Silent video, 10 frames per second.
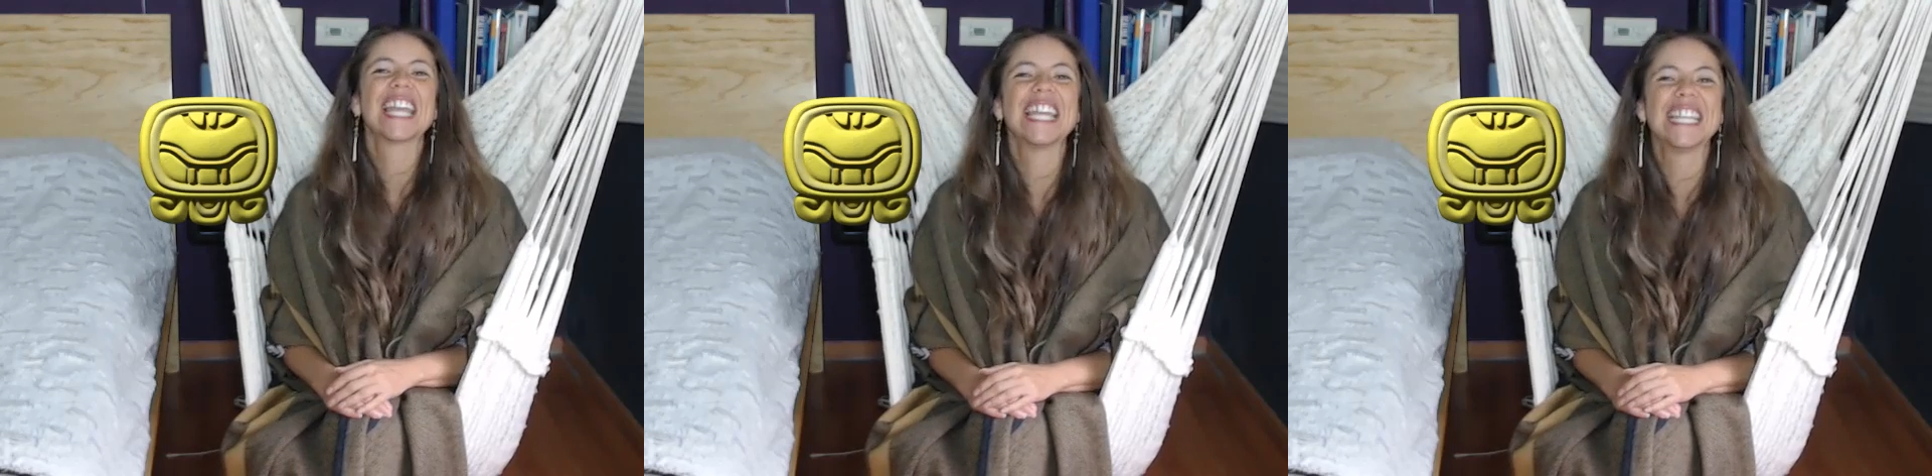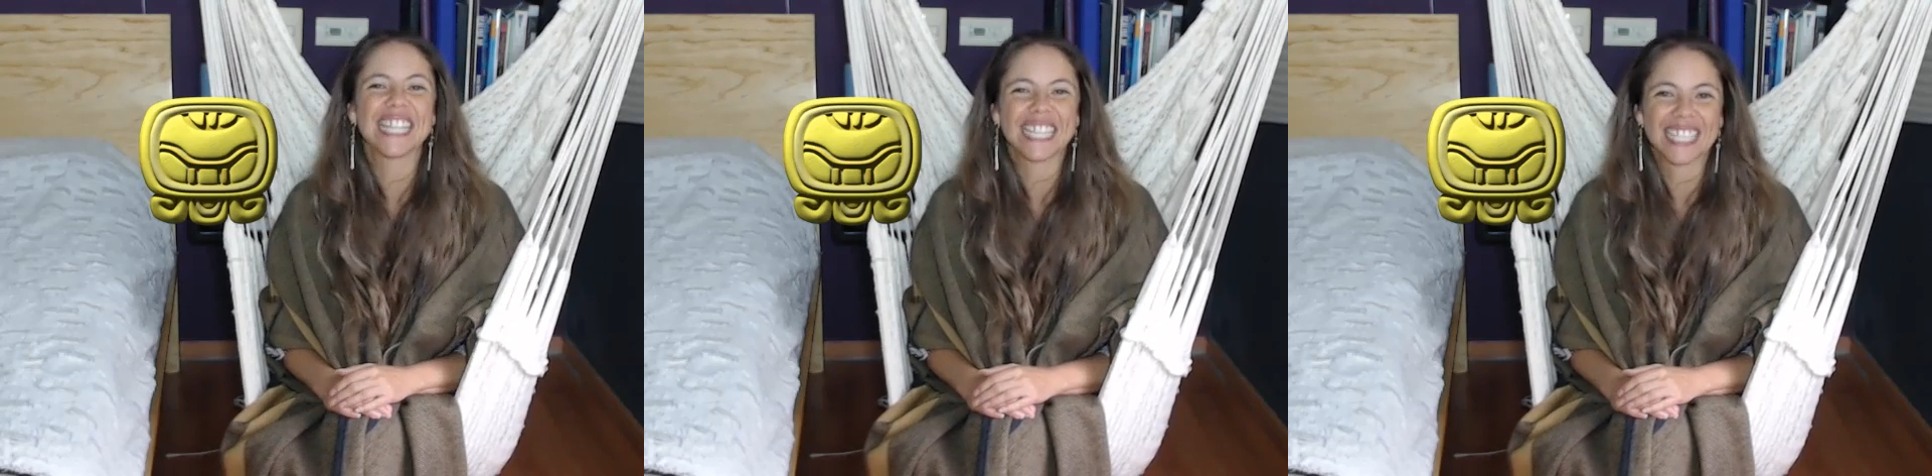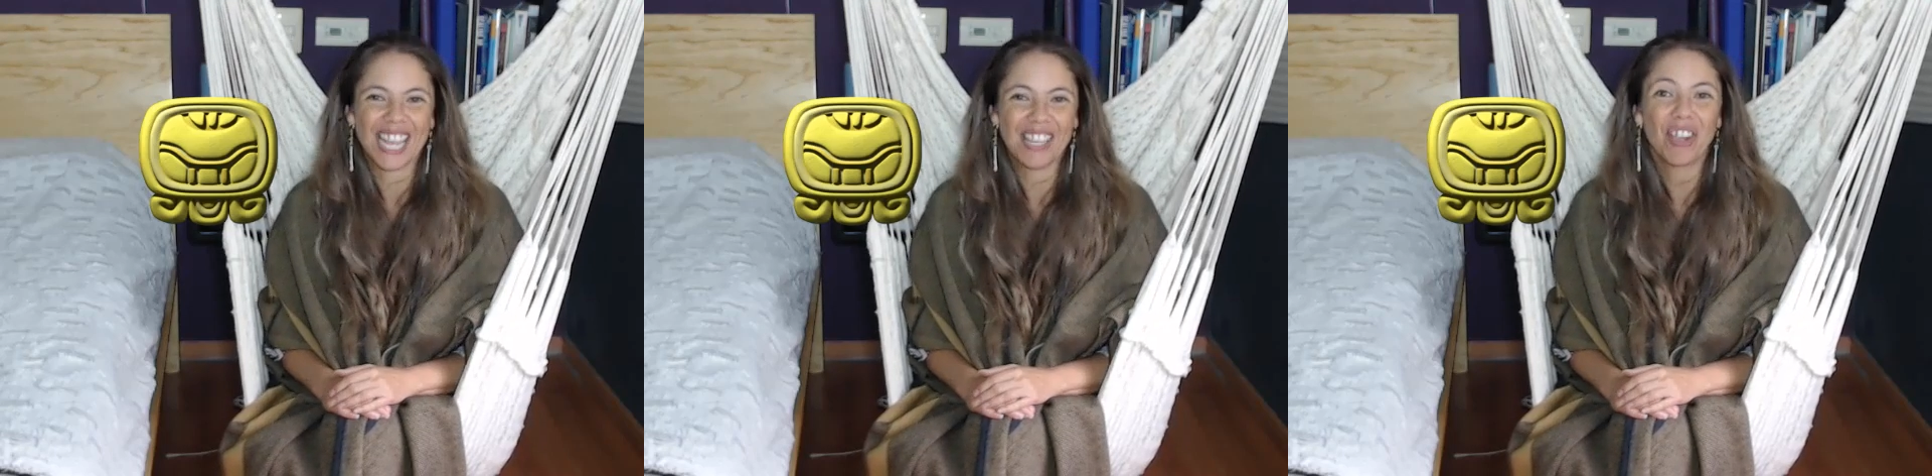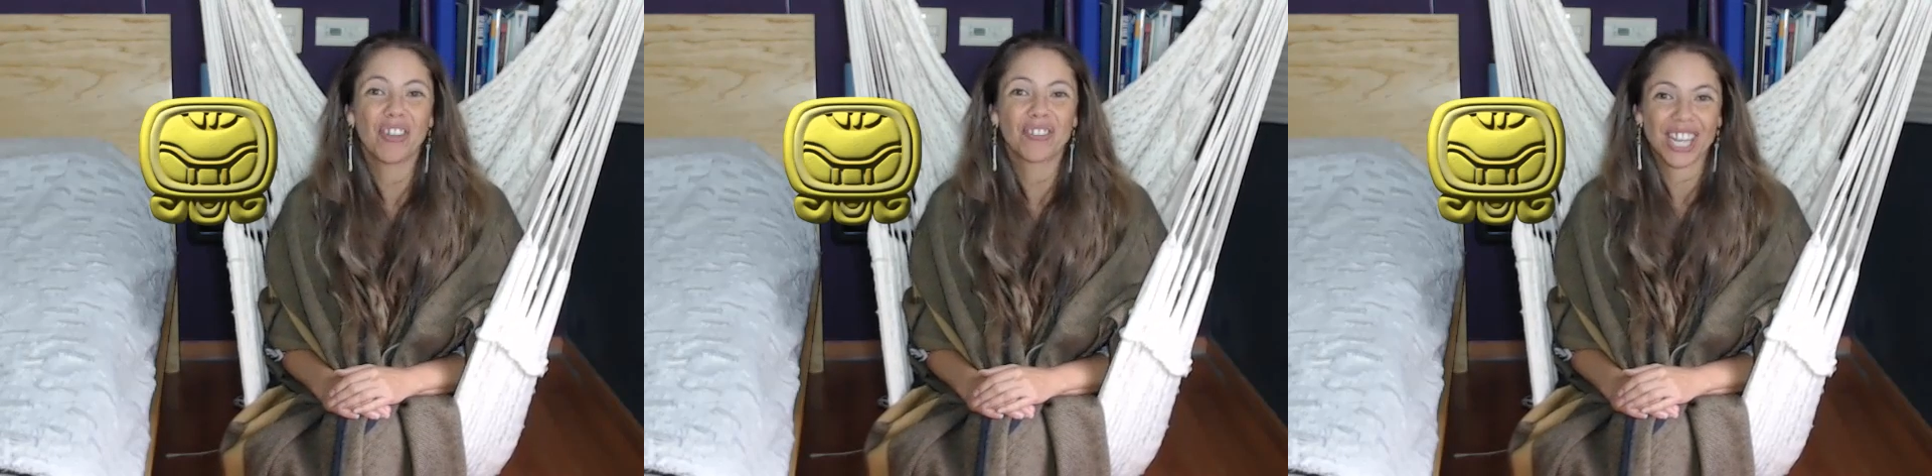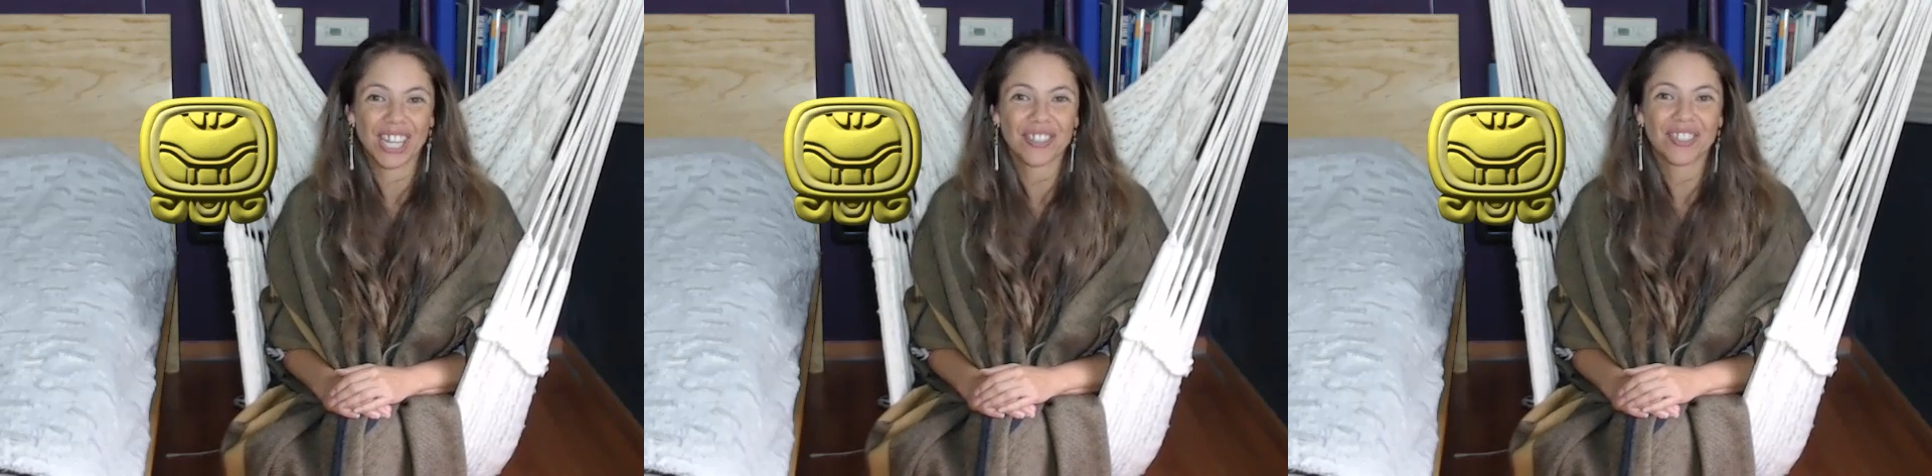It's a day of
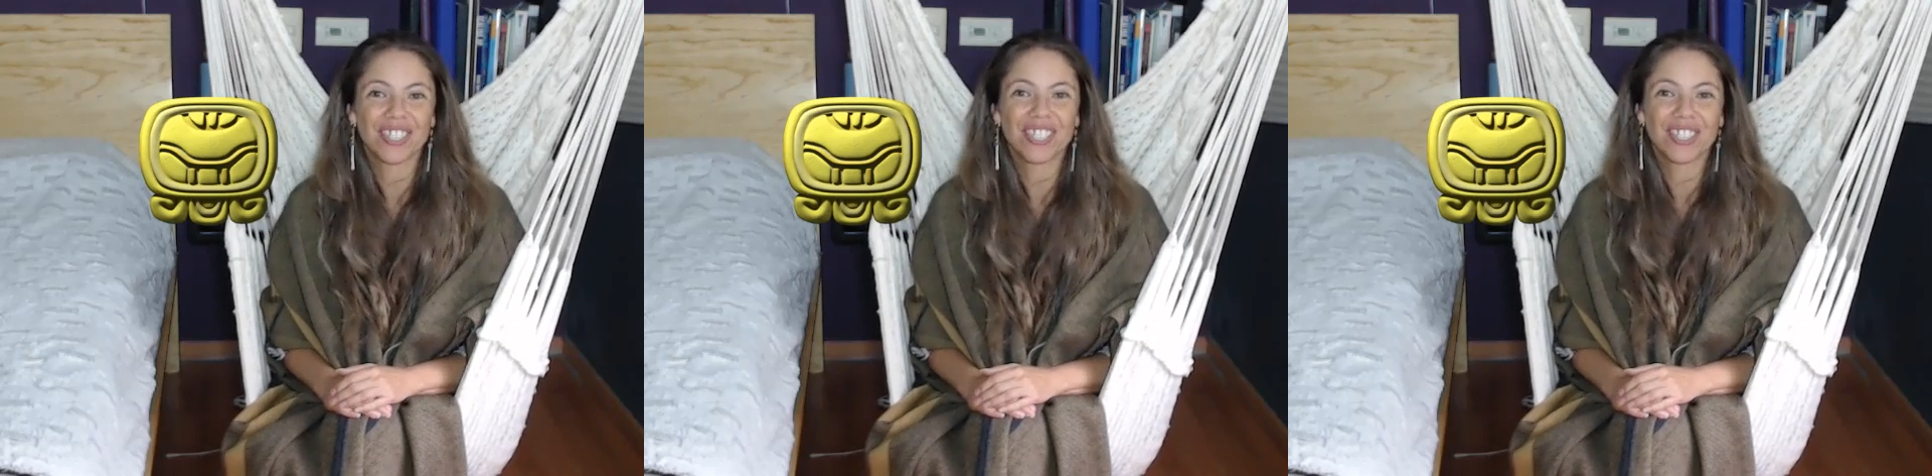gathering